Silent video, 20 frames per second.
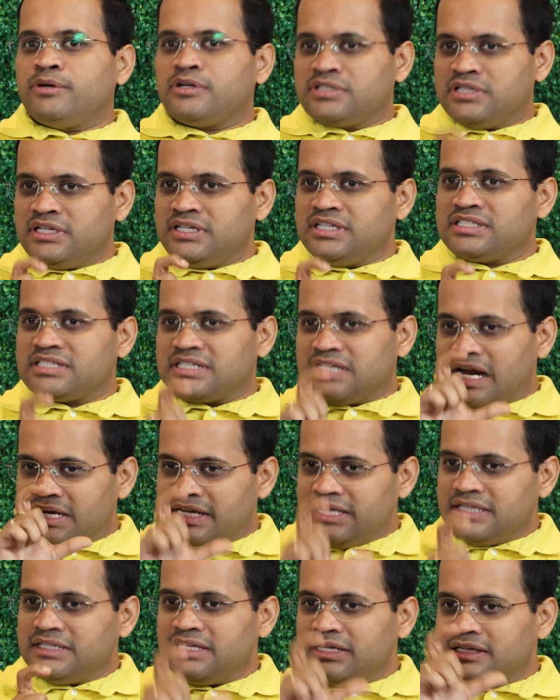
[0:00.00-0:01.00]
person is
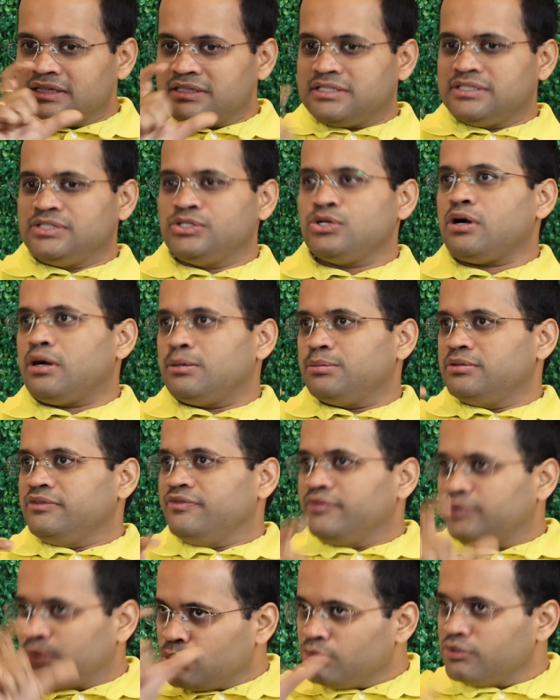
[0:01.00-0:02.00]
starting their
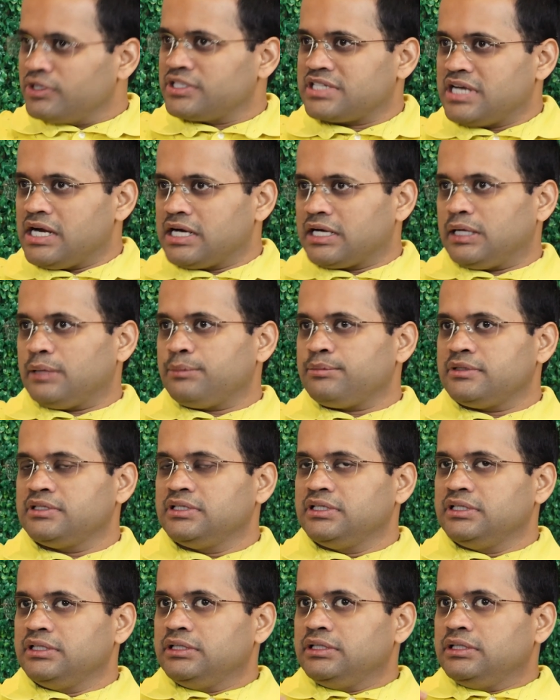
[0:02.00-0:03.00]
job through a startup,
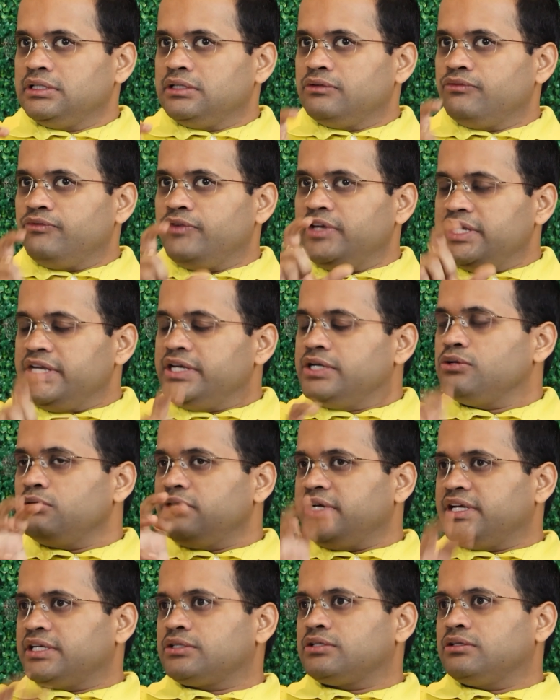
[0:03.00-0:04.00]
we need
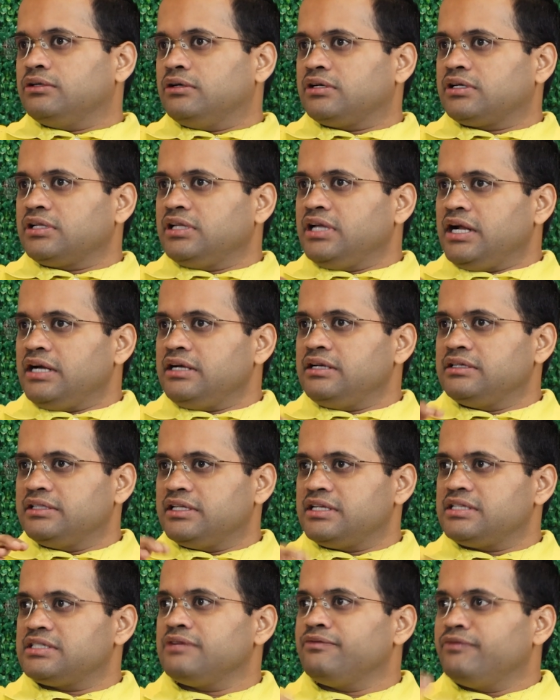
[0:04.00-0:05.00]
to ensure that
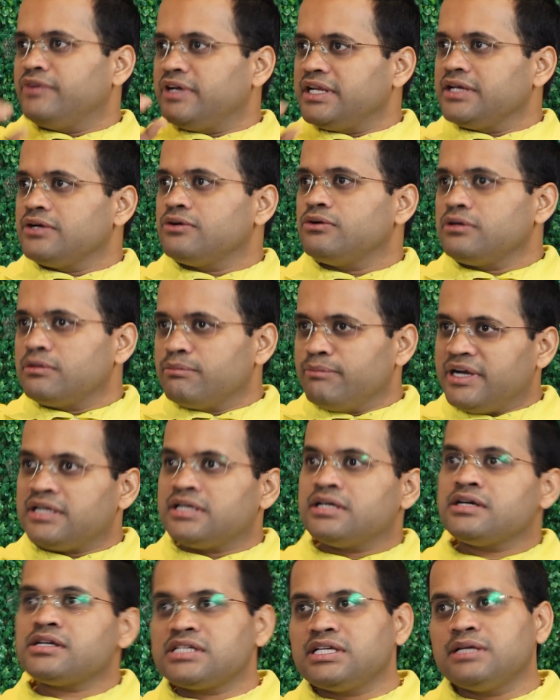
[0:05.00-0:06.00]
there is a very good
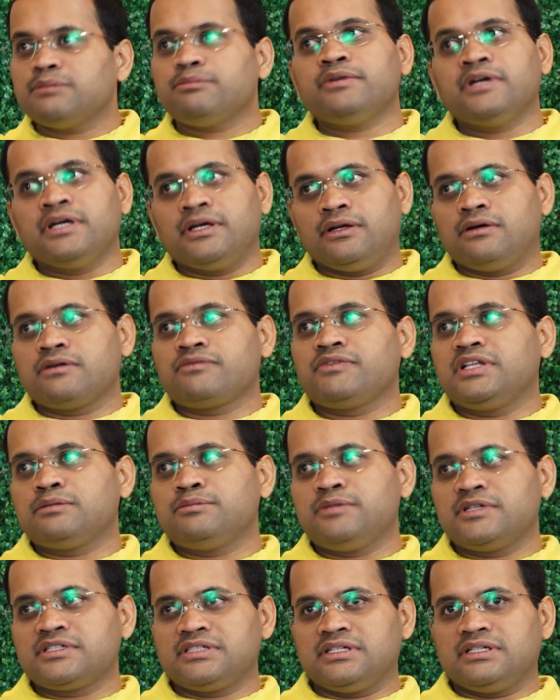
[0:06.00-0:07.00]
mentorship along with
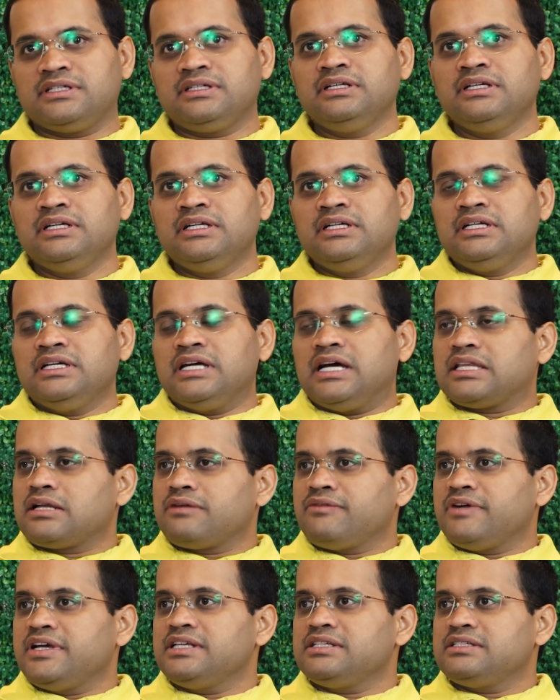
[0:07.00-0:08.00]
that person,
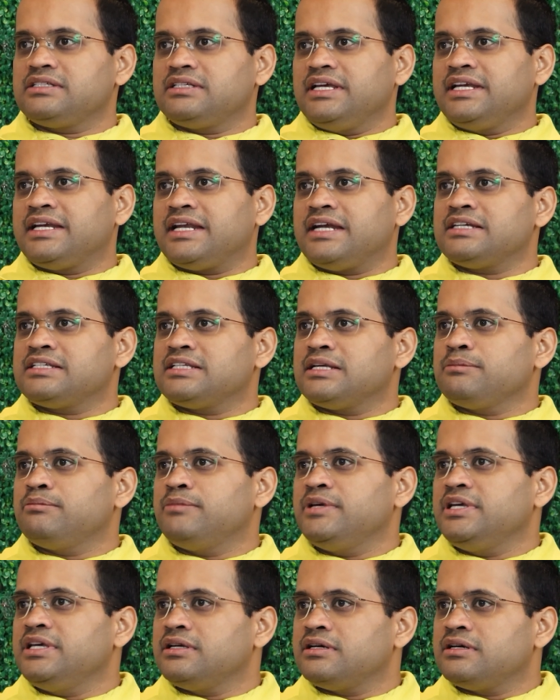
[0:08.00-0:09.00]
Otherwise, it ends
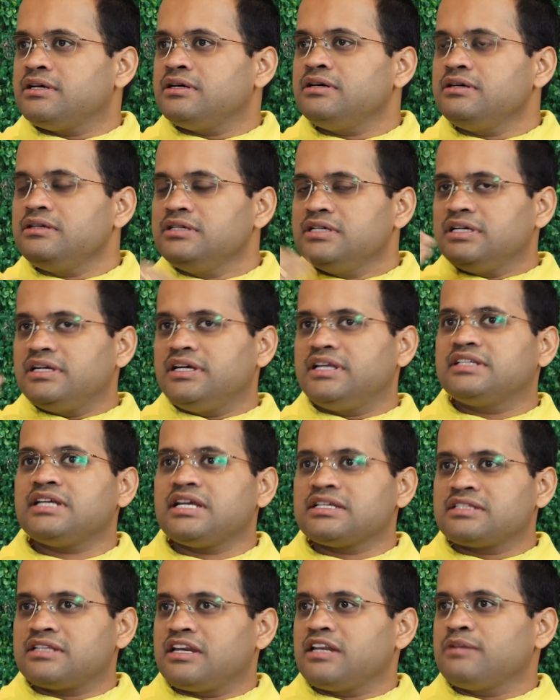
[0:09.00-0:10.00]
up being a
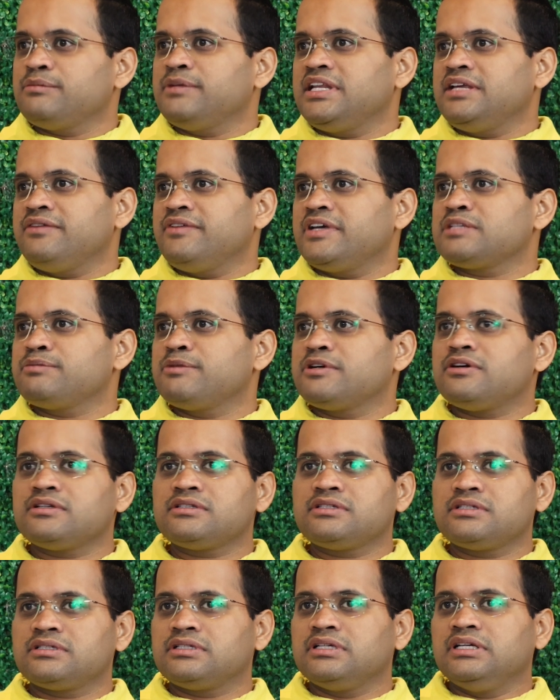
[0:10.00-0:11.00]
disaster in many ways
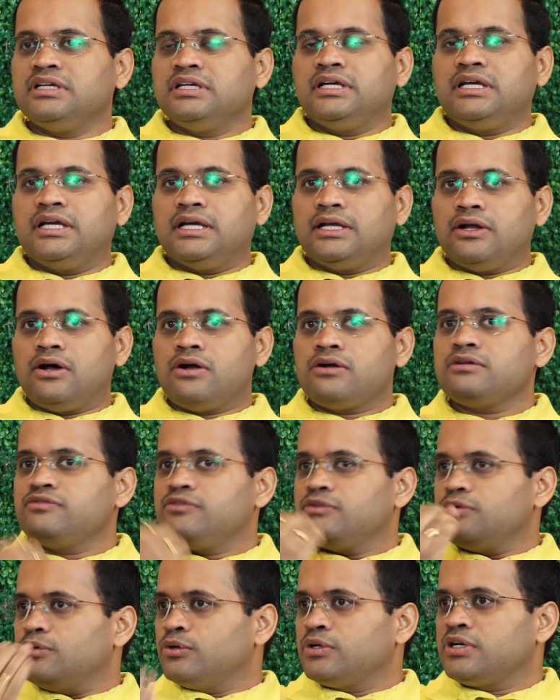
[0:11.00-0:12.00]
because a lot
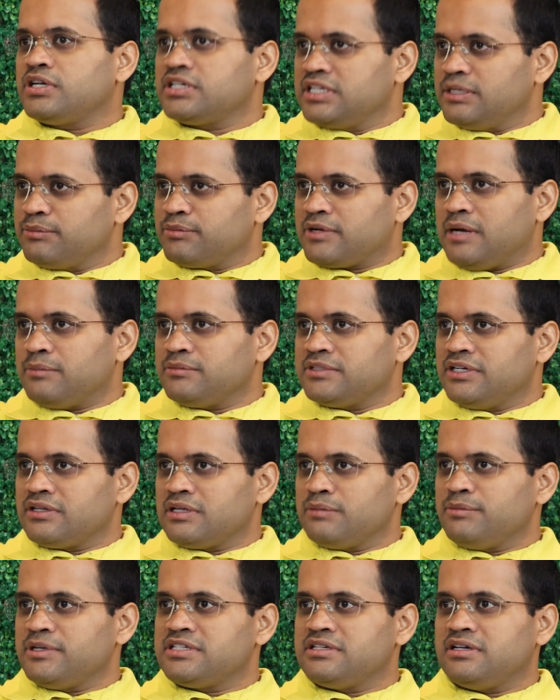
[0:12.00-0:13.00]
of ownership comes
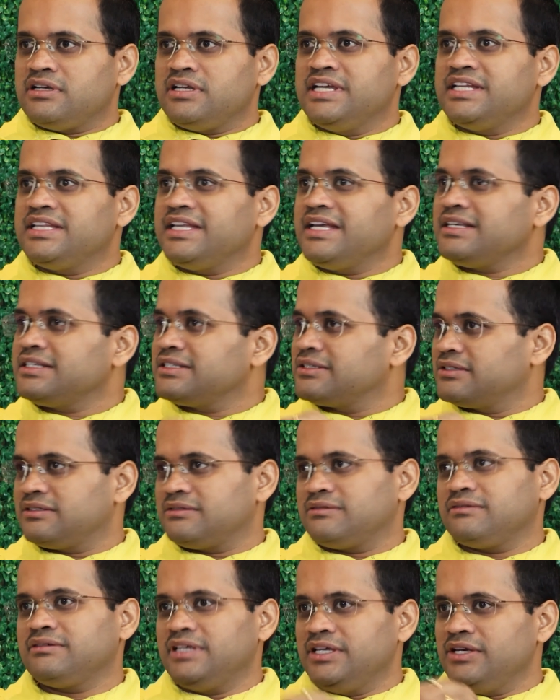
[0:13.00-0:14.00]
into the picture.
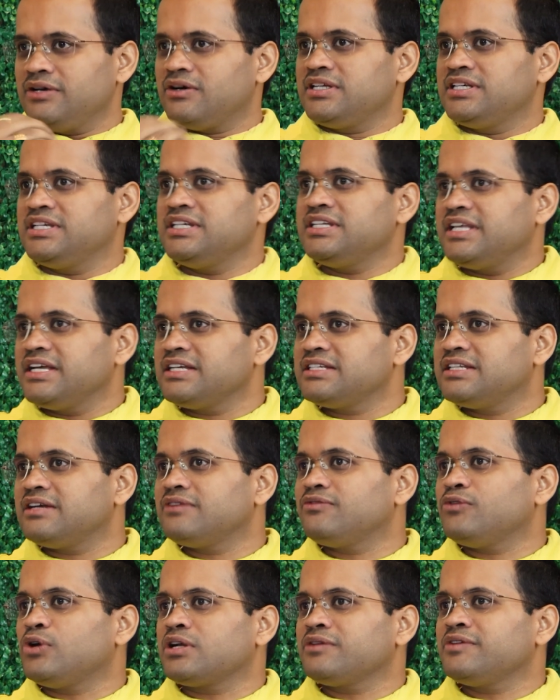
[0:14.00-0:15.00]
He or she thinks
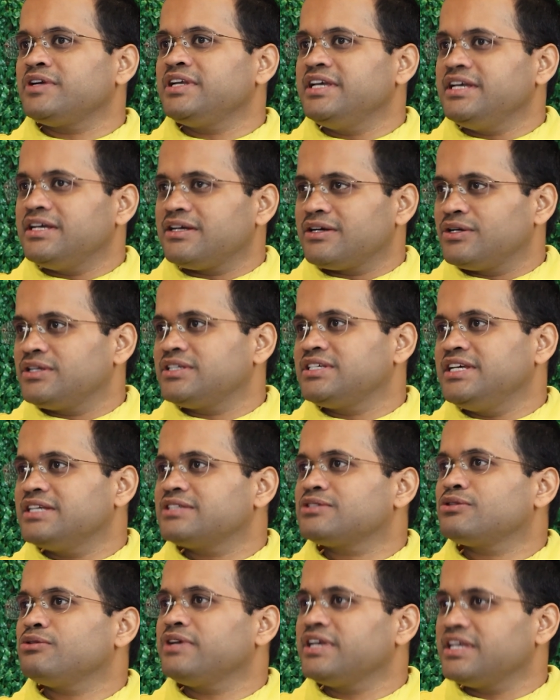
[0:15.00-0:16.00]
that whatever he or
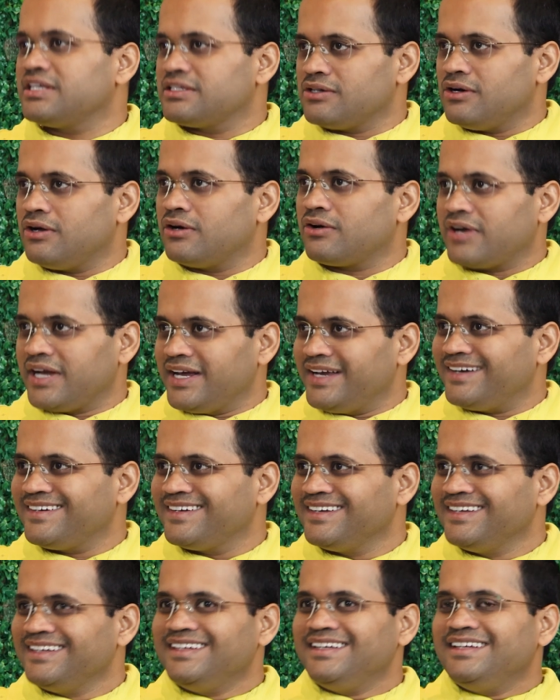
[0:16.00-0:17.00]
she is doing is all
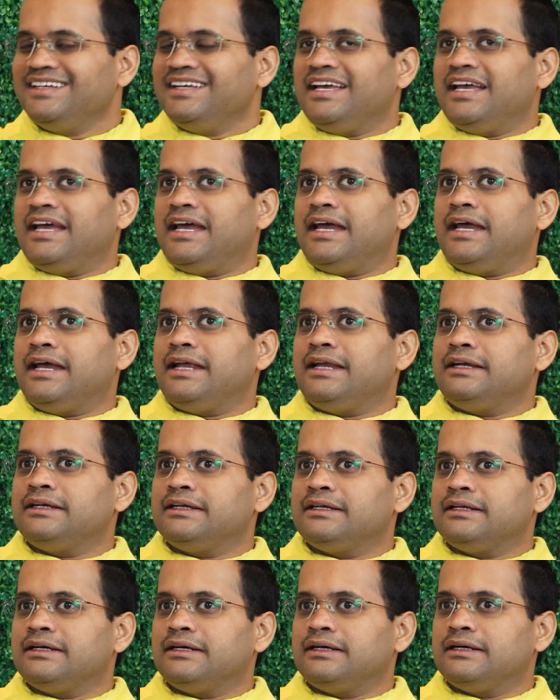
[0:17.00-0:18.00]
right.
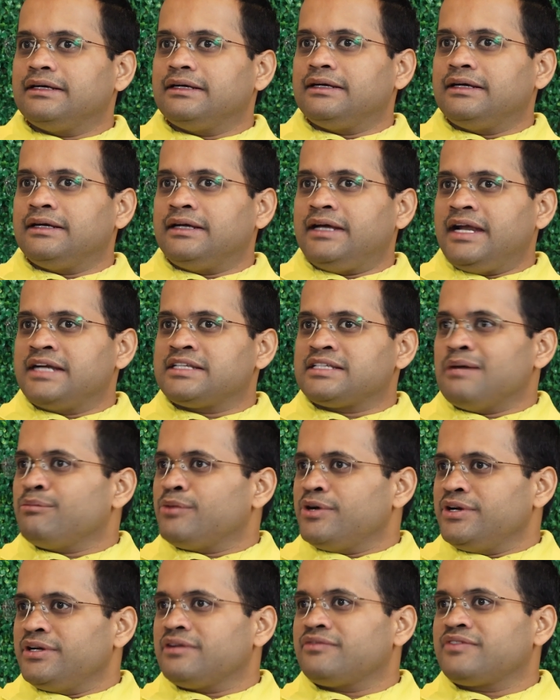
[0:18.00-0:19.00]
And at
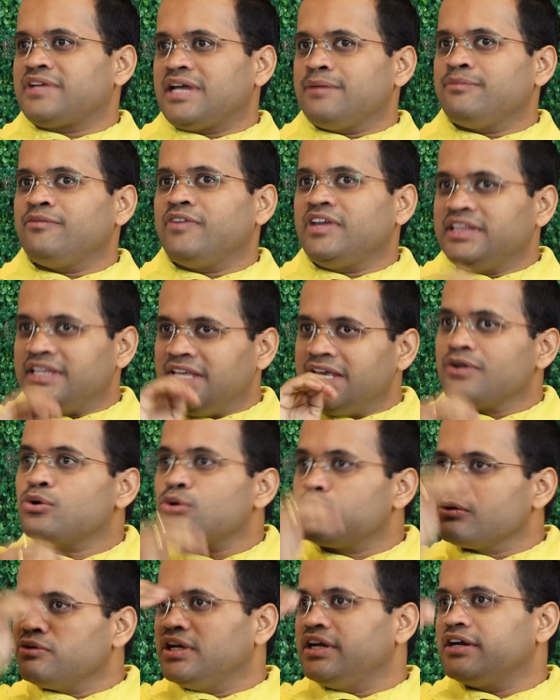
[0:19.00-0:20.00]
some point of time, when they
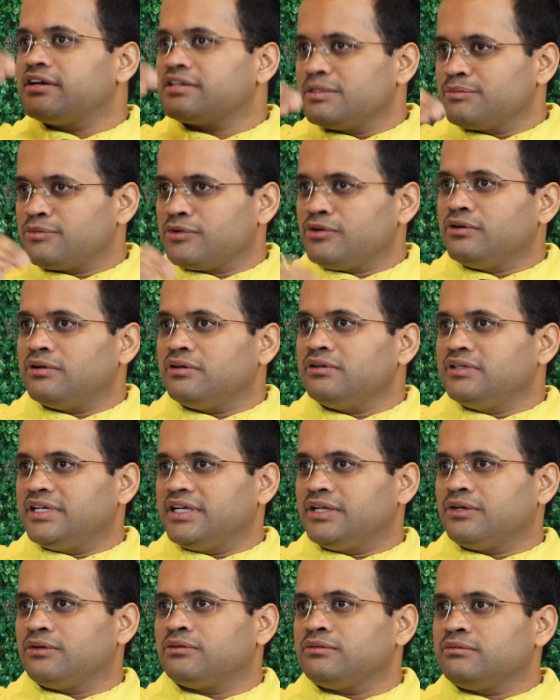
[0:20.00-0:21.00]
go to a leadership role,
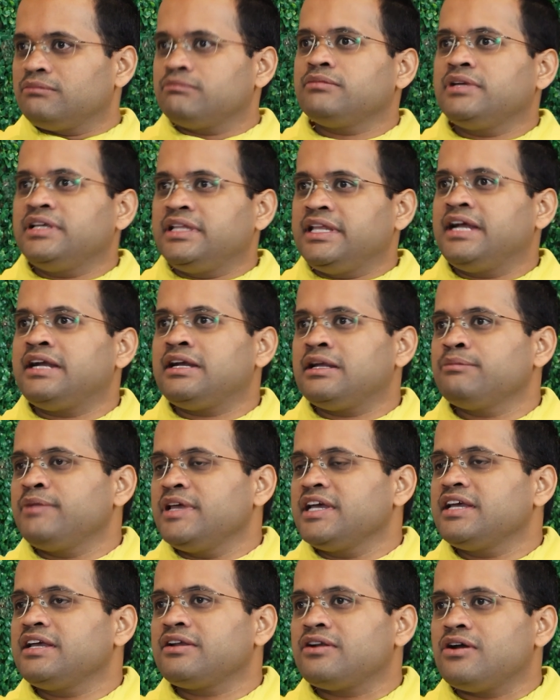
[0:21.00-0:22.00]
they end
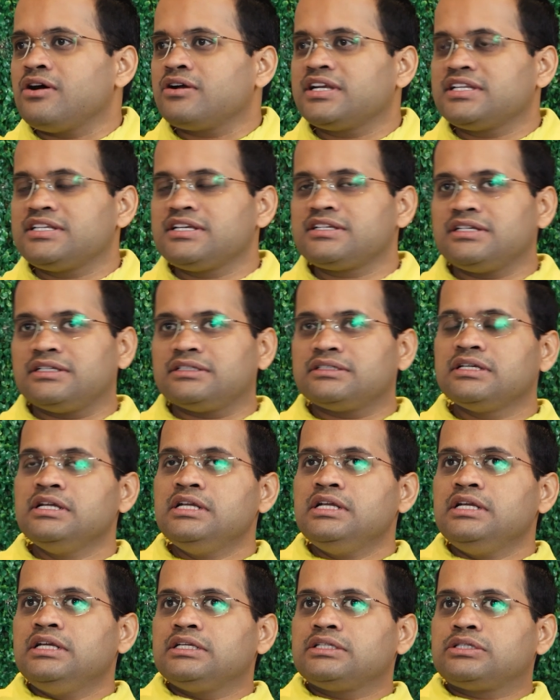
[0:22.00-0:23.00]
up taking wrong decisions.
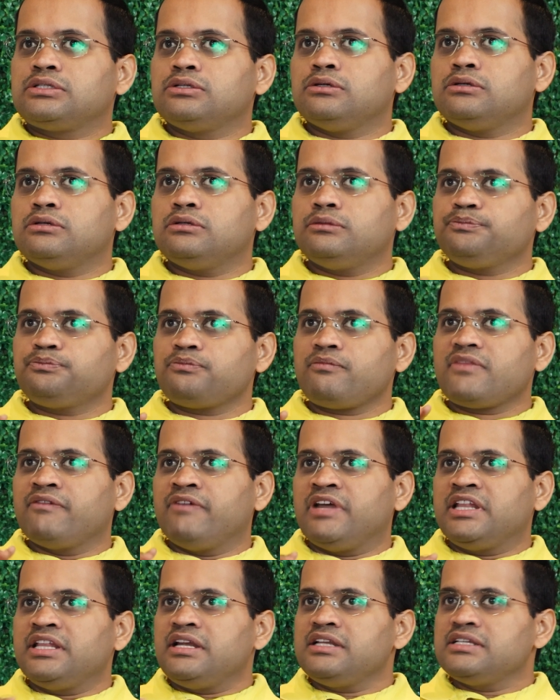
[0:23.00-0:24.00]
So
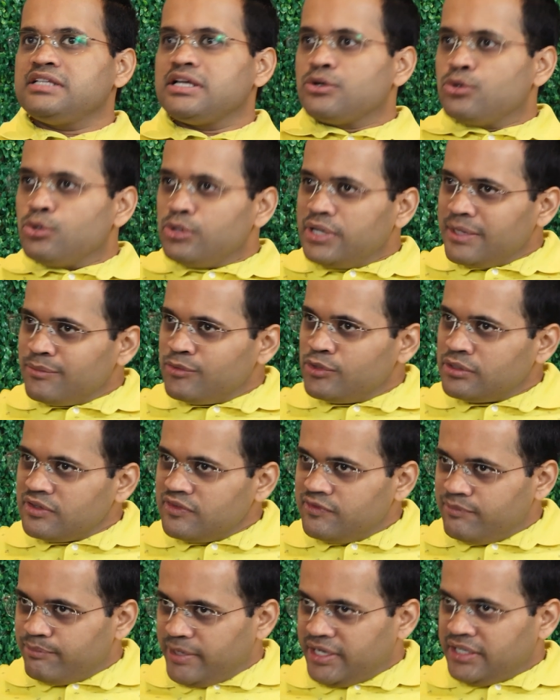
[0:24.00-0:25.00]
when there is a good
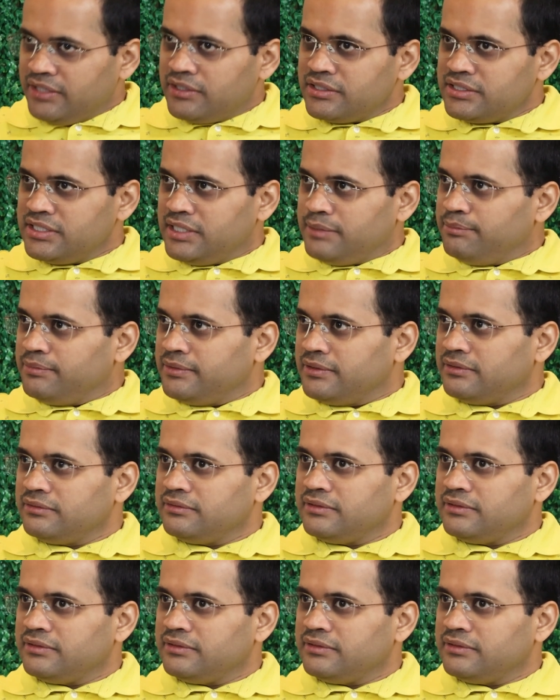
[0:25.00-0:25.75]
amount of mentorship,